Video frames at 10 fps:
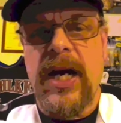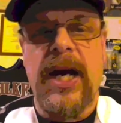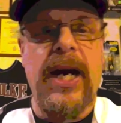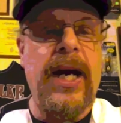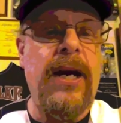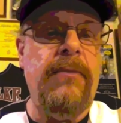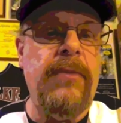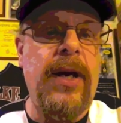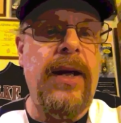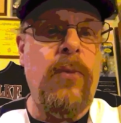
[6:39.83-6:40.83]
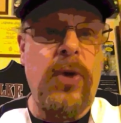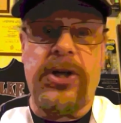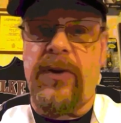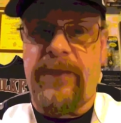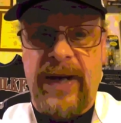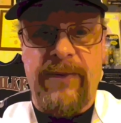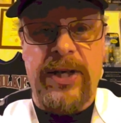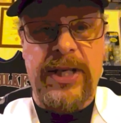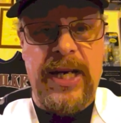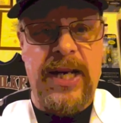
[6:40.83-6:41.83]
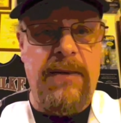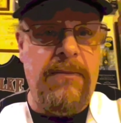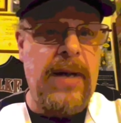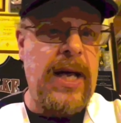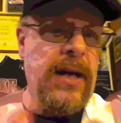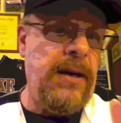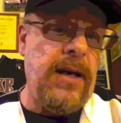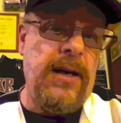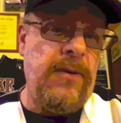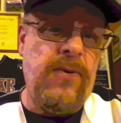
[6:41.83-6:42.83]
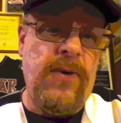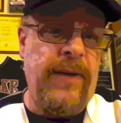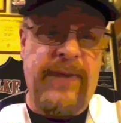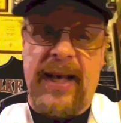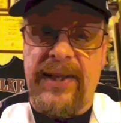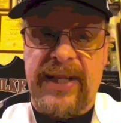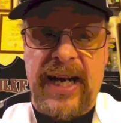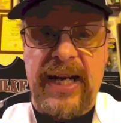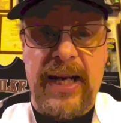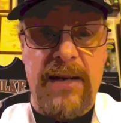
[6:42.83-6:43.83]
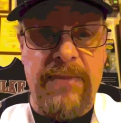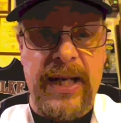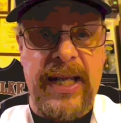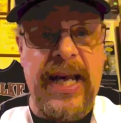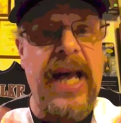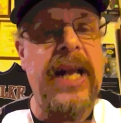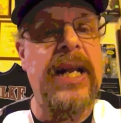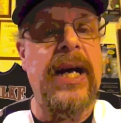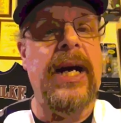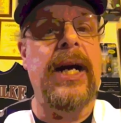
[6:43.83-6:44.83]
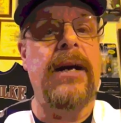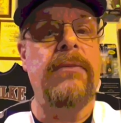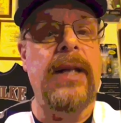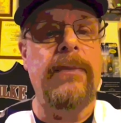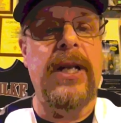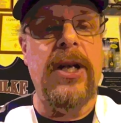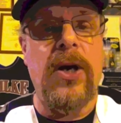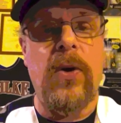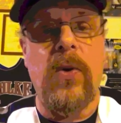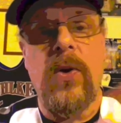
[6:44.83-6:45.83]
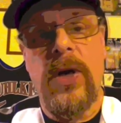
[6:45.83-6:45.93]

Um, and what's your favorite team? And uh, who, have they signed anybody yet? Um, let me know